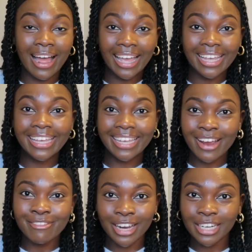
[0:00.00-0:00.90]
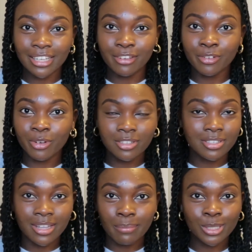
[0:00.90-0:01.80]
I can get ready for
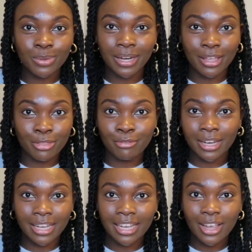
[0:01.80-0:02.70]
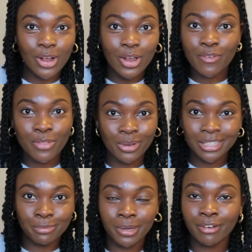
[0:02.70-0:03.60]
summer 23 over the
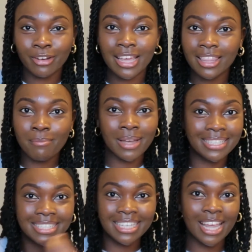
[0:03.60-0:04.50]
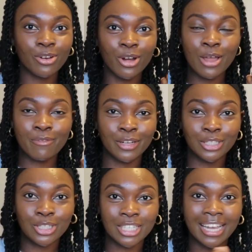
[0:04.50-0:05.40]
winter period, and then my skin will hopefully
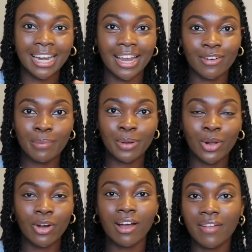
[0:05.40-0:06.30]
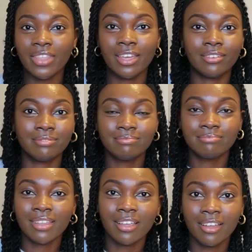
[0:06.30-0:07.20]
just clear up a lot, and then
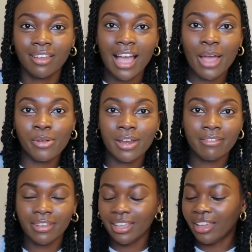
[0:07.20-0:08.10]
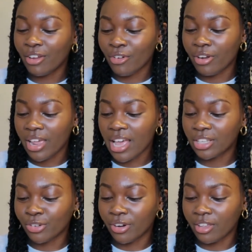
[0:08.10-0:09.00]
I won't have any ingrown
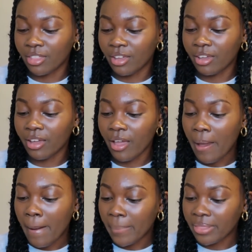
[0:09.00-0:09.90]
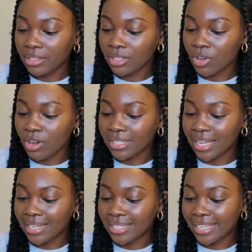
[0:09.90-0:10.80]
hairs or anything. But this has got
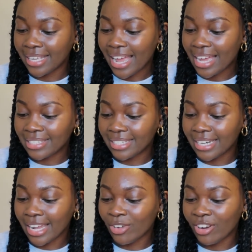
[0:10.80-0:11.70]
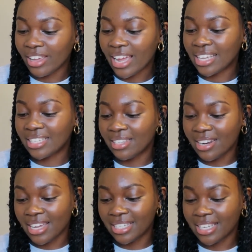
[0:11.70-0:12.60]
salicylic acid, glycolic acid,
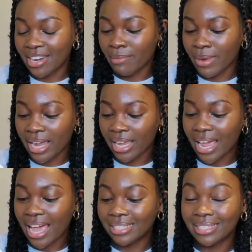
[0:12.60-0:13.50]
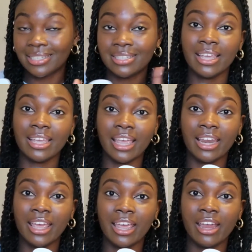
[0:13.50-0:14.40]
niacinamide and zinc
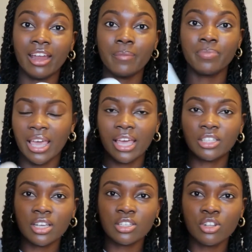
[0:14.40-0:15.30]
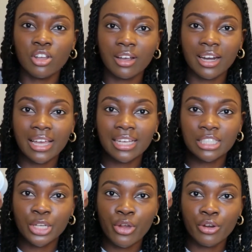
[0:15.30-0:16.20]
in here. It does look like a
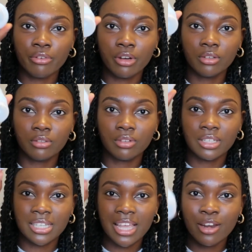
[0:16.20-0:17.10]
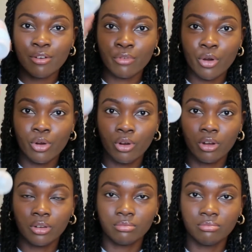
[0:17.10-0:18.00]
deodorant. It's in a
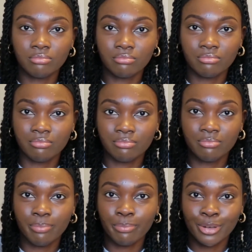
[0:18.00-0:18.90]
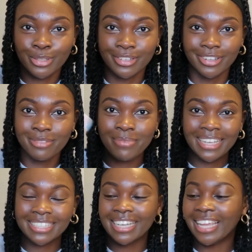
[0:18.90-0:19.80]
roll-on bottle
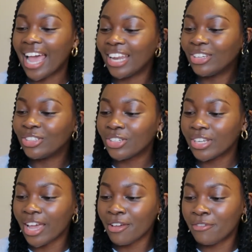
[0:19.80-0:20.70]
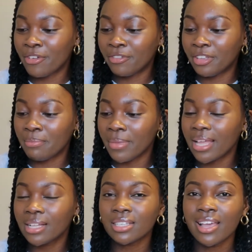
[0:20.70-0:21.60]
basically, and you do get 50
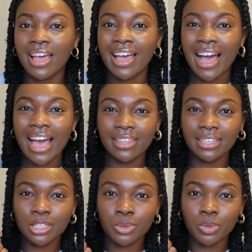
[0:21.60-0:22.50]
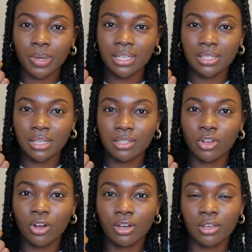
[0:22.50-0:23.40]
mils. I think this was
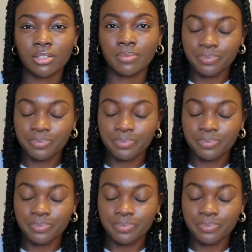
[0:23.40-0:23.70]
$26.